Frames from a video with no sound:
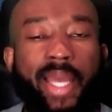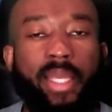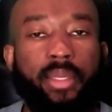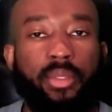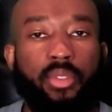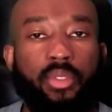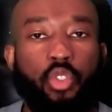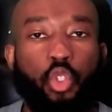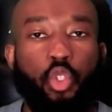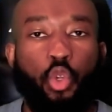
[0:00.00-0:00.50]

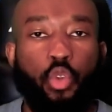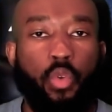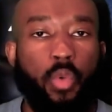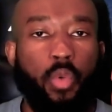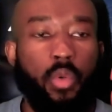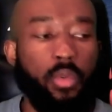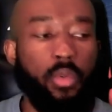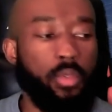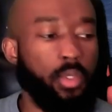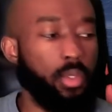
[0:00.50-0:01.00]
So
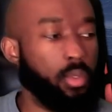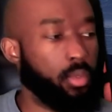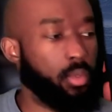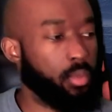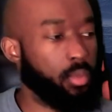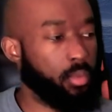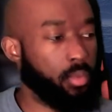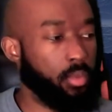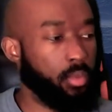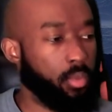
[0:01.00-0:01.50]

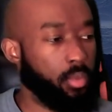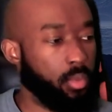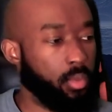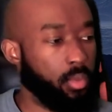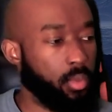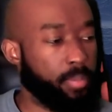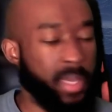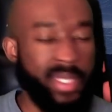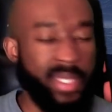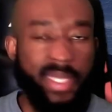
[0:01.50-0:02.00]

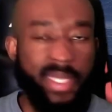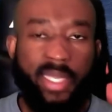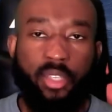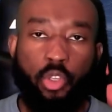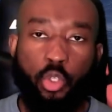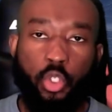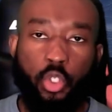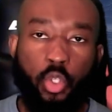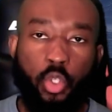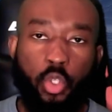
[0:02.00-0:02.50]
basically the
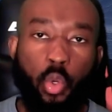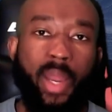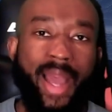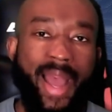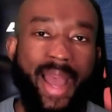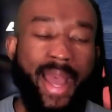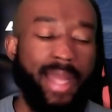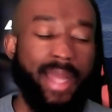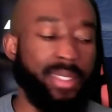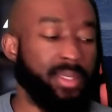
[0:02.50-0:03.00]
soul
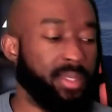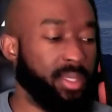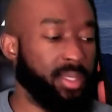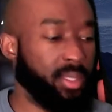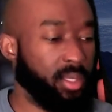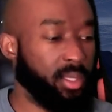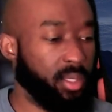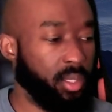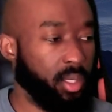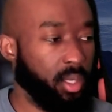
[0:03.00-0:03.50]
had
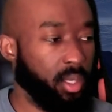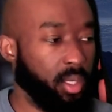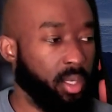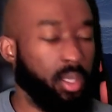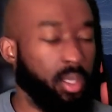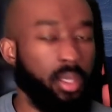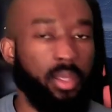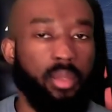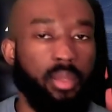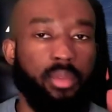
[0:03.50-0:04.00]

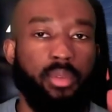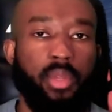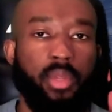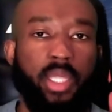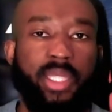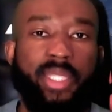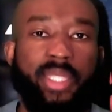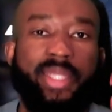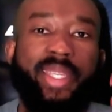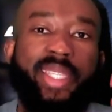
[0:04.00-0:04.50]

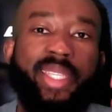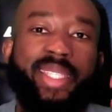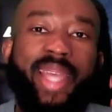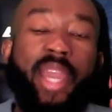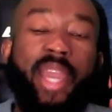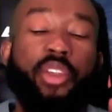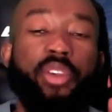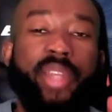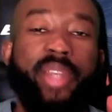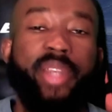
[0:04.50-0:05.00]
the
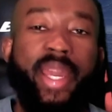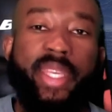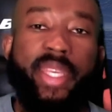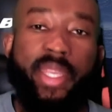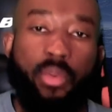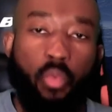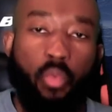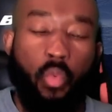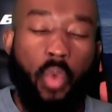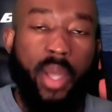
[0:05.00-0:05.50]
desire that he
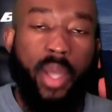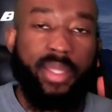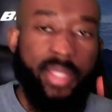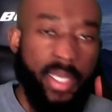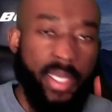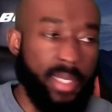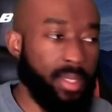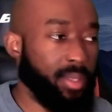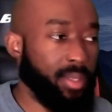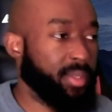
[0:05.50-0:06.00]

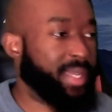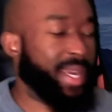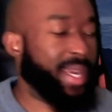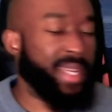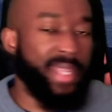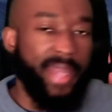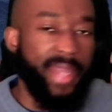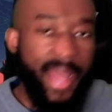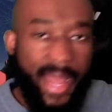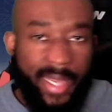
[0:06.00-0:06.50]
wanted, that he
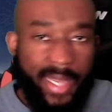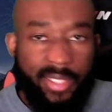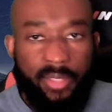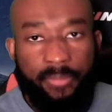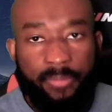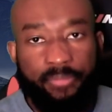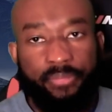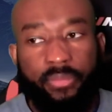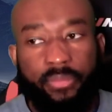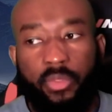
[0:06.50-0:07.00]
had,
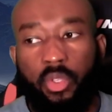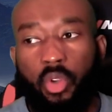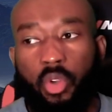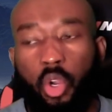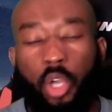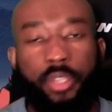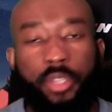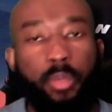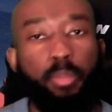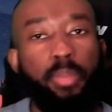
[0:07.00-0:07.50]

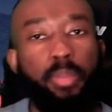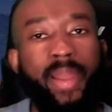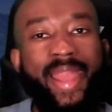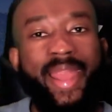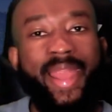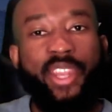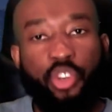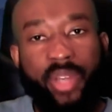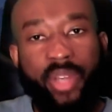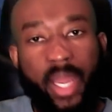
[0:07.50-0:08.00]
or the
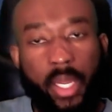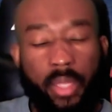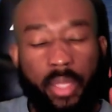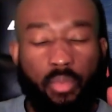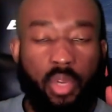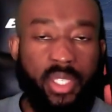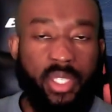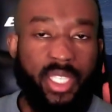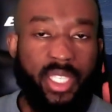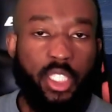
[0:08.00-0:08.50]
pleasure that he
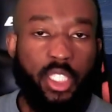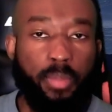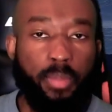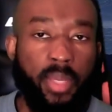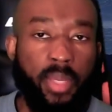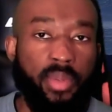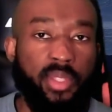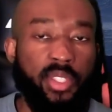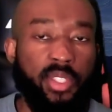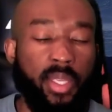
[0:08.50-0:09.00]
was
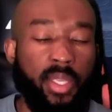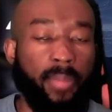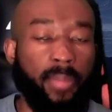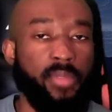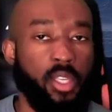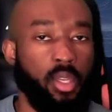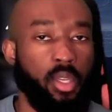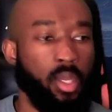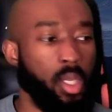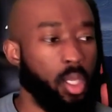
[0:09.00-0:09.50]
experiencing.
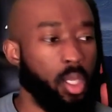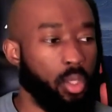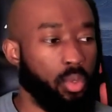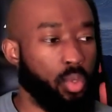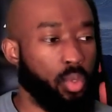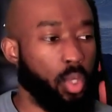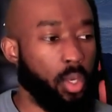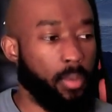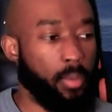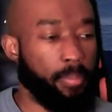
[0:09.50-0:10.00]

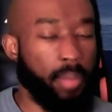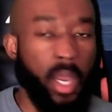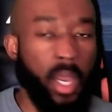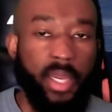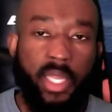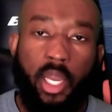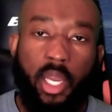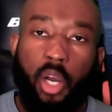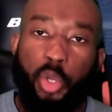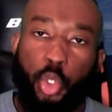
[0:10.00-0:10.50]
The body
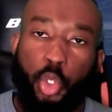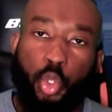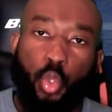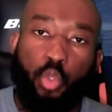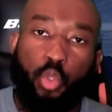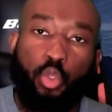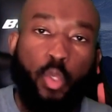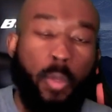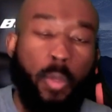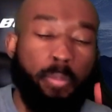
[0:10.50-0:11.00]
also
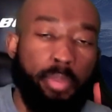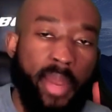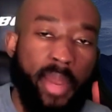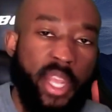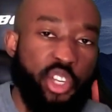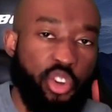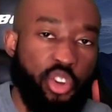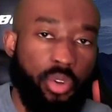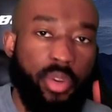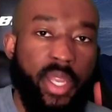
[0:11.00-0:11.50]
took
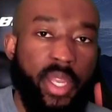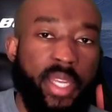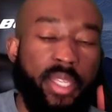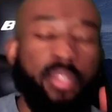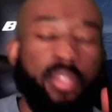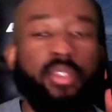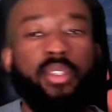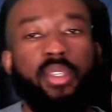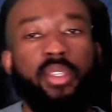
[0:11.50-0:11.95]
pleasure in it.